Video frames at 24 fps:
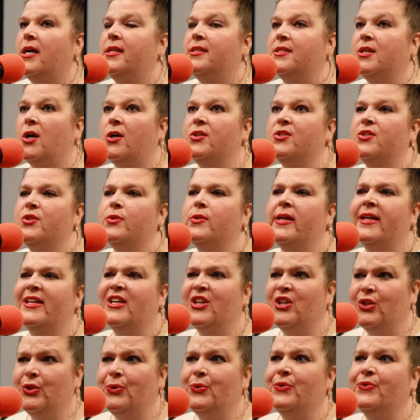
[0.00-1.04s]
It's also like a
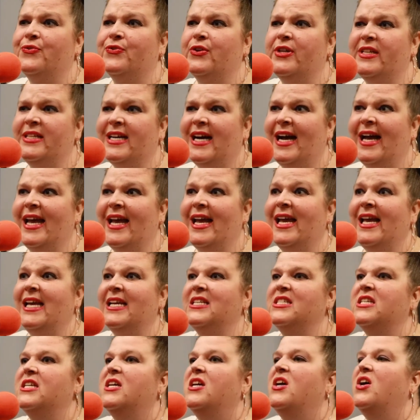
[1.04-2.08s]
gluten-free
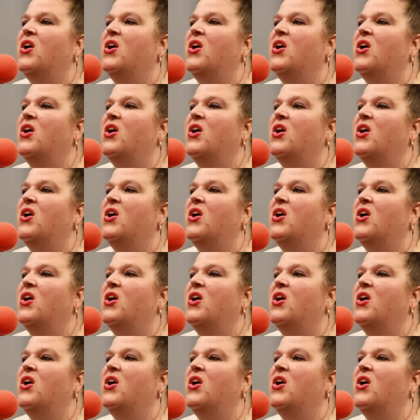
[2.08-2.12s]
diet